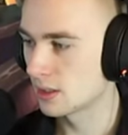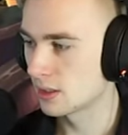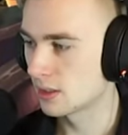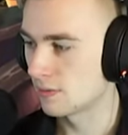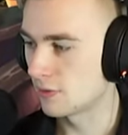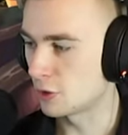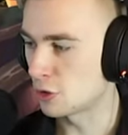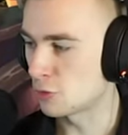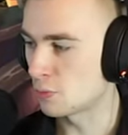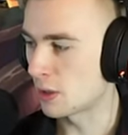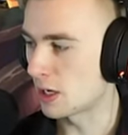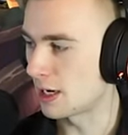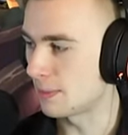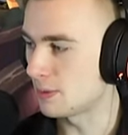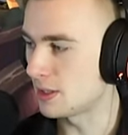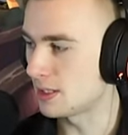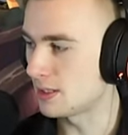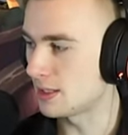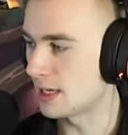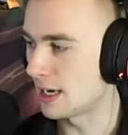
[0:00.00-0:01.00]
If I just pop
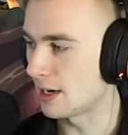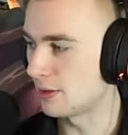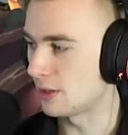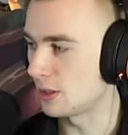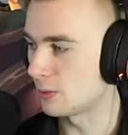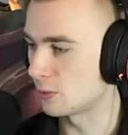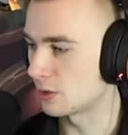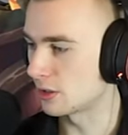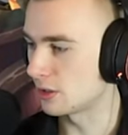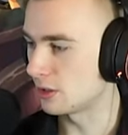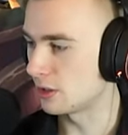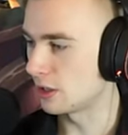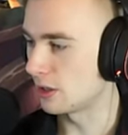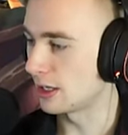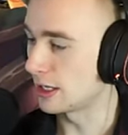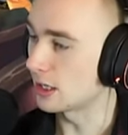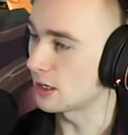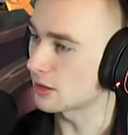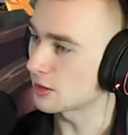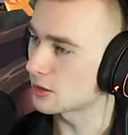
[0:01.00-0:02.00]
this down, then we're good to go. I
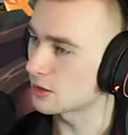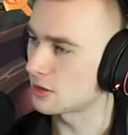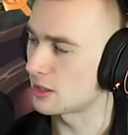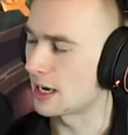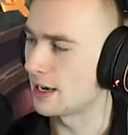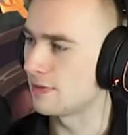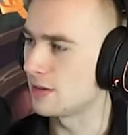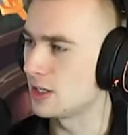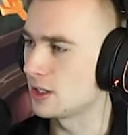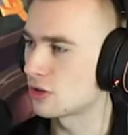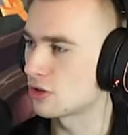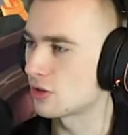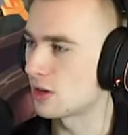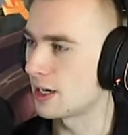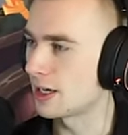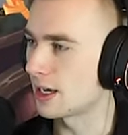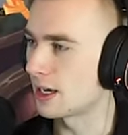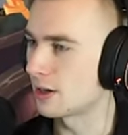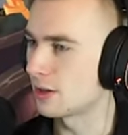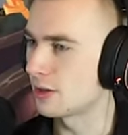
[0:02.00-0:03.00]
could also siphoning
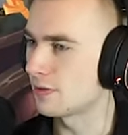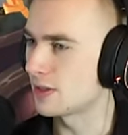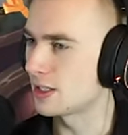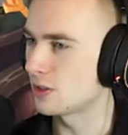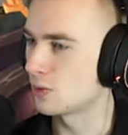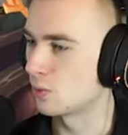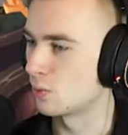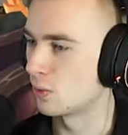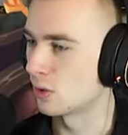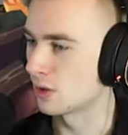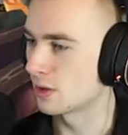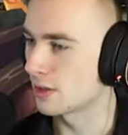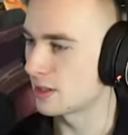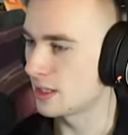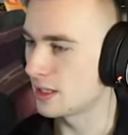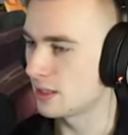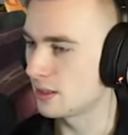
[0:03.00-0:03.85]
strike. I don't know if that's worth it.